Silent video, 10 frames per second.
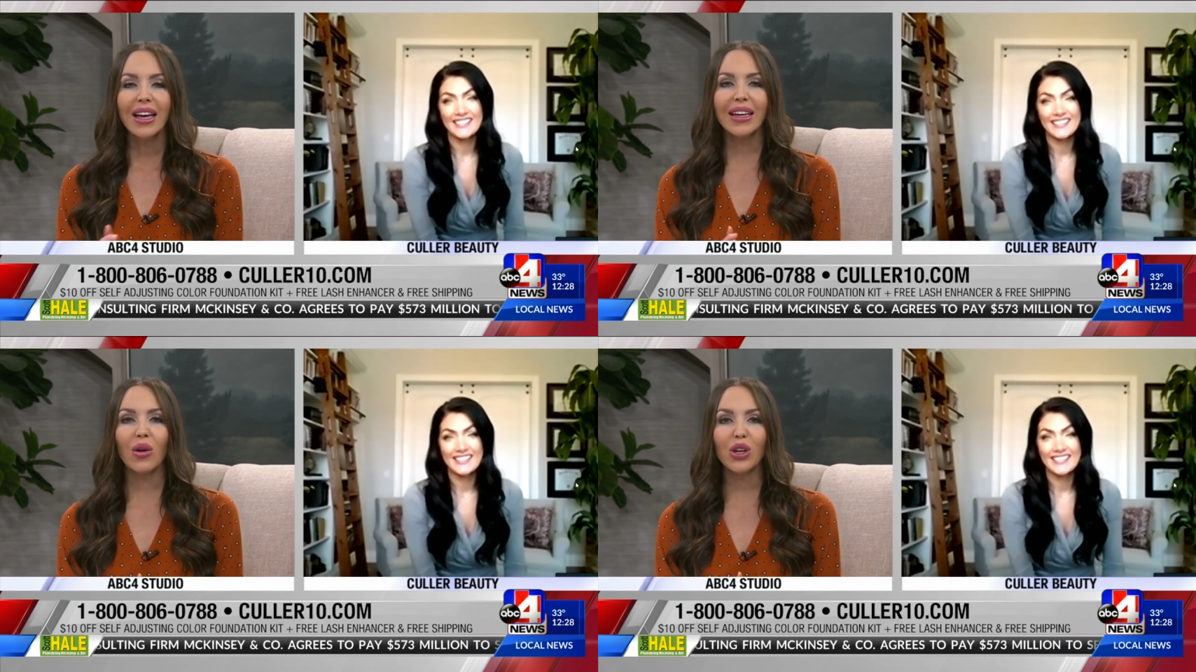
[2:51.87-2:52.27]

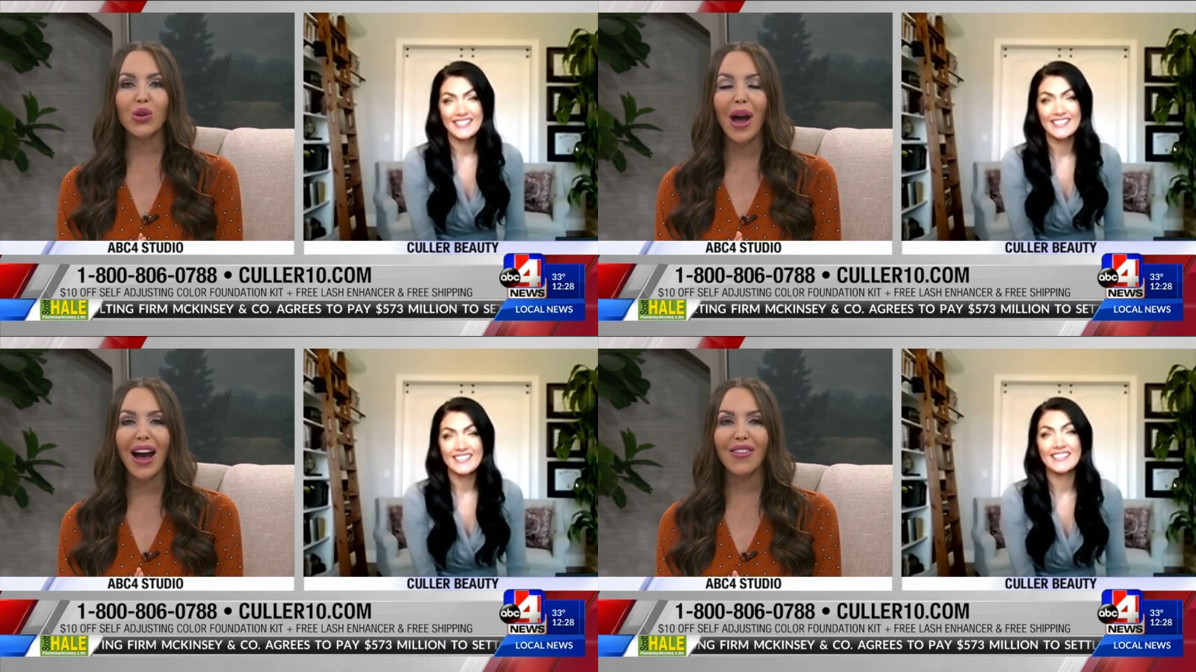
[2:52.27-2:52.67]
Speaker 1: Now,
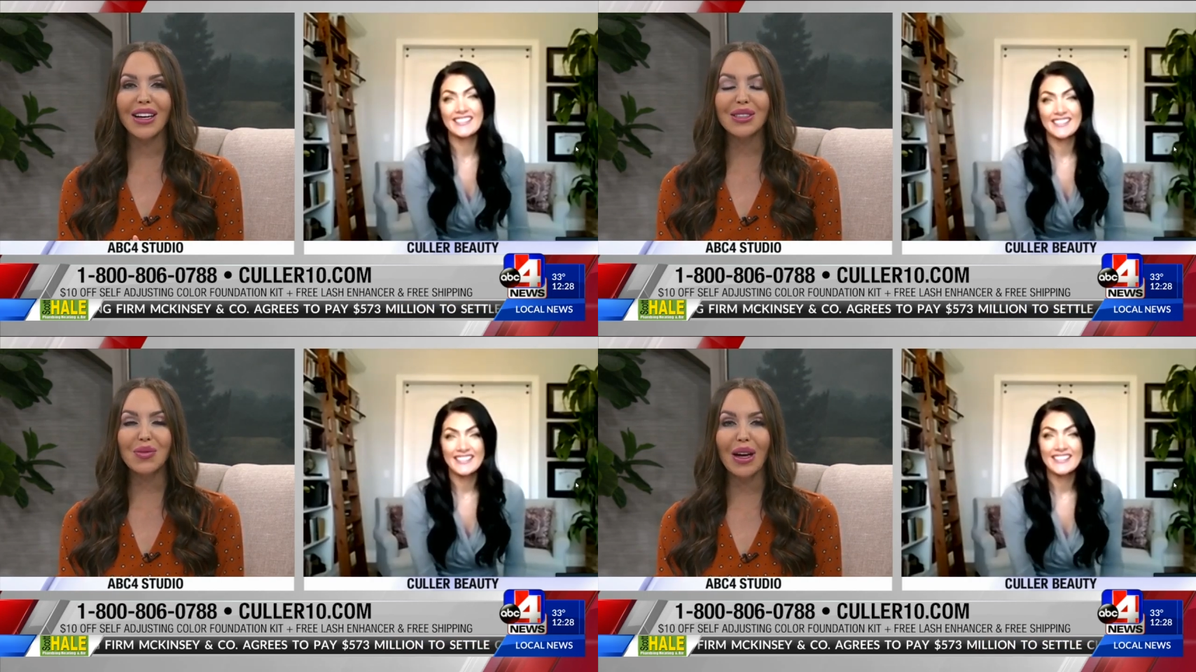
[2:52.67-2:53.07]
you have
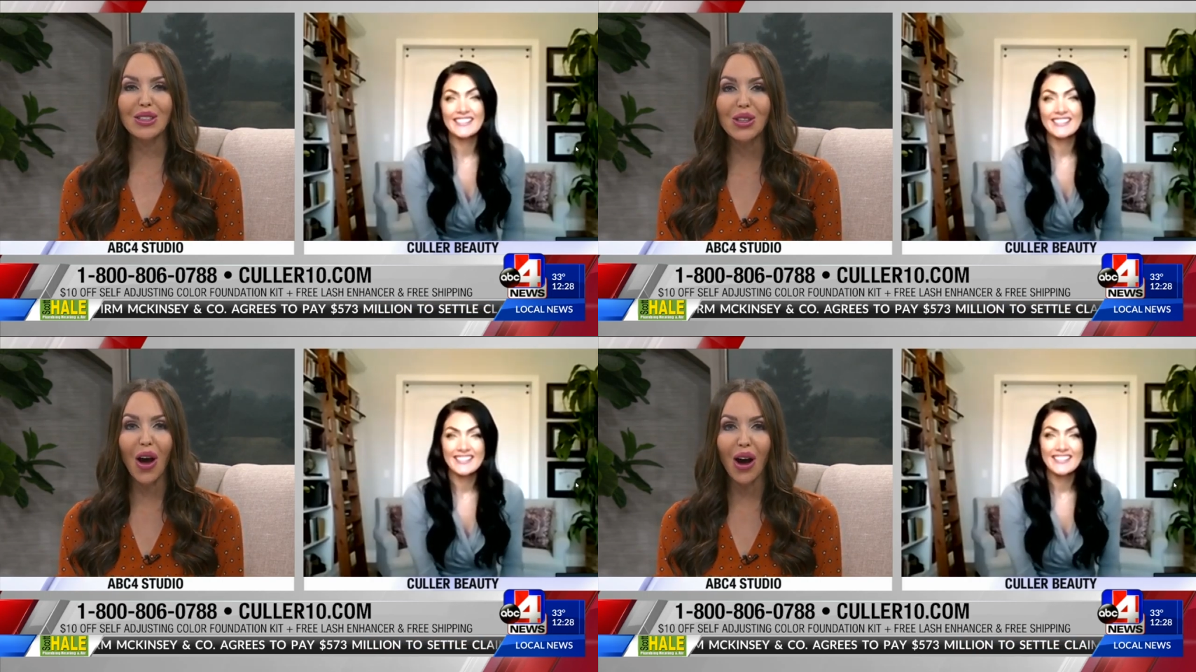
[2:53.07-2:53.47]
a
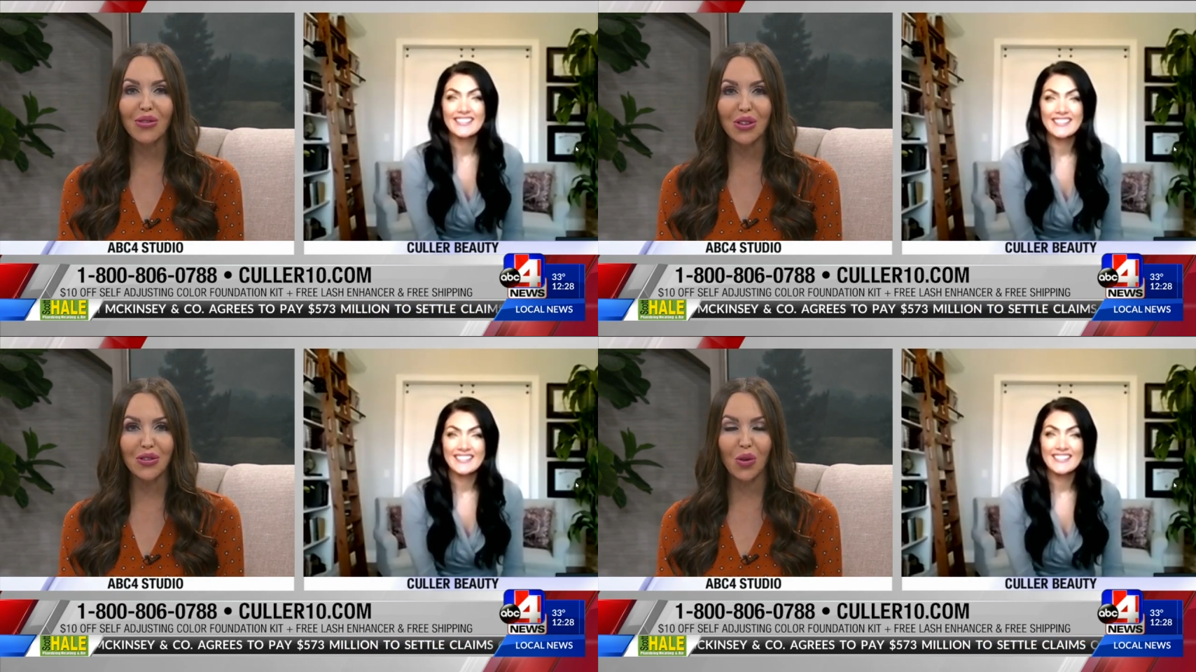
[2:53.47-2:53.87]
special
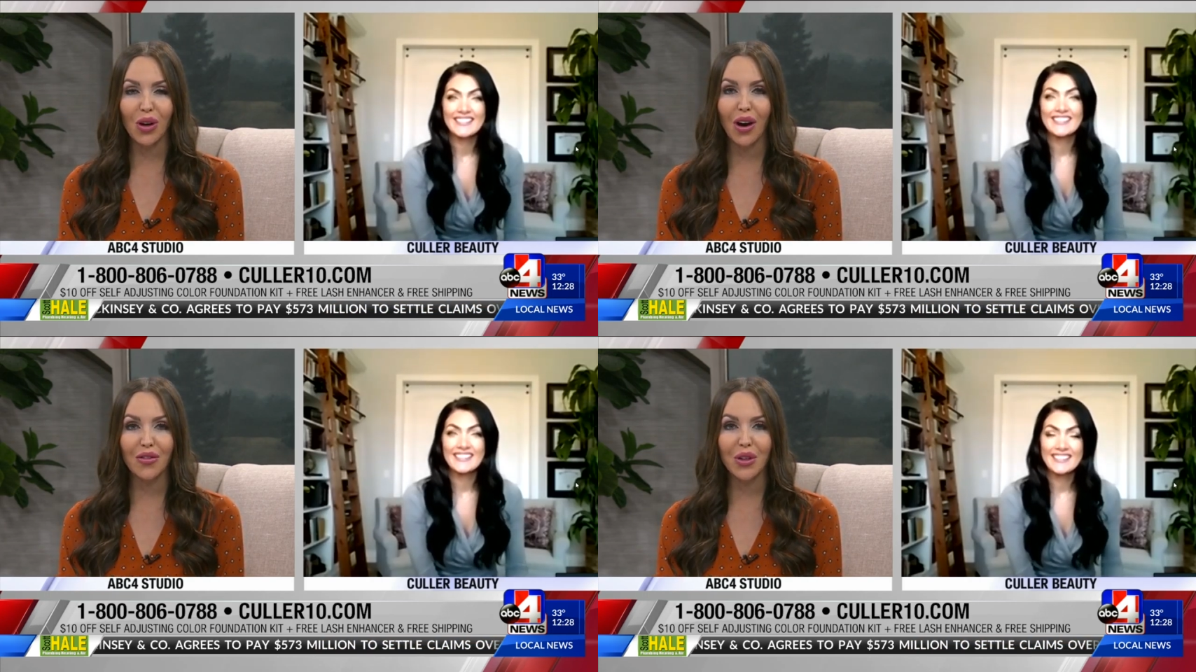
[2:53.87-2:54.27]
offer
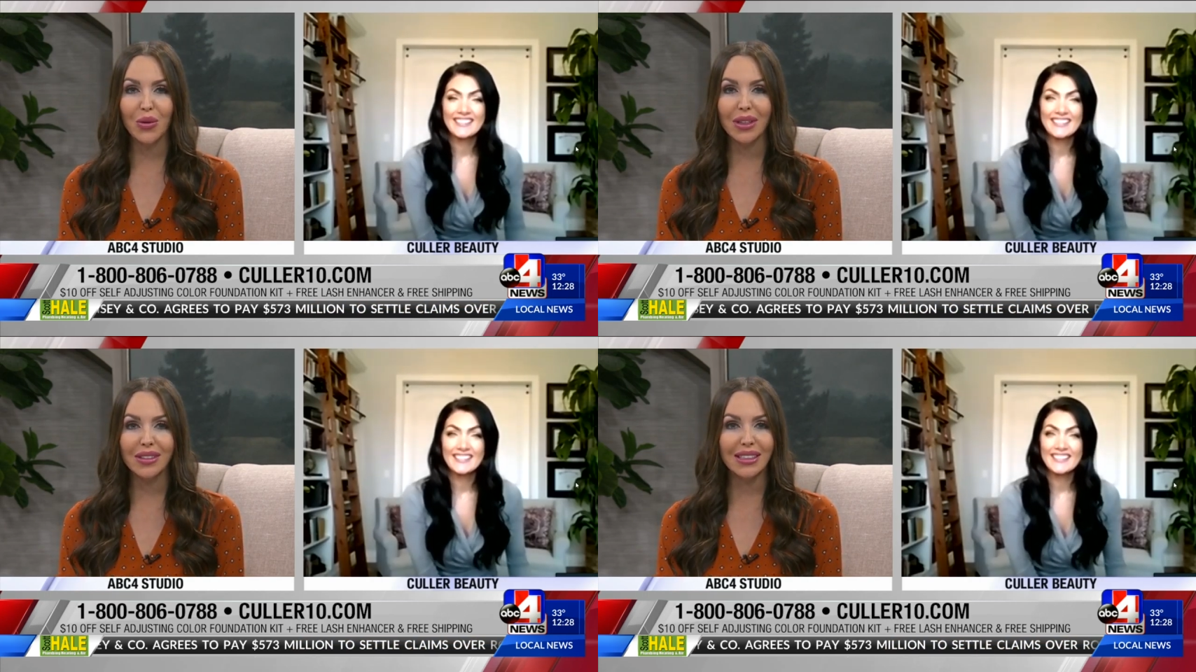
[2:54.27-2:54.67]
for our viewers